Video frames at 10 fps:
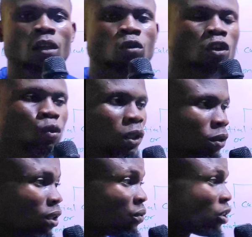Because when
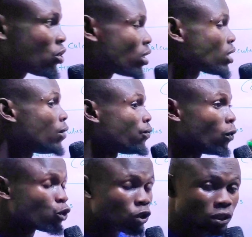you differentiate a
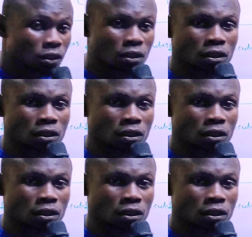function,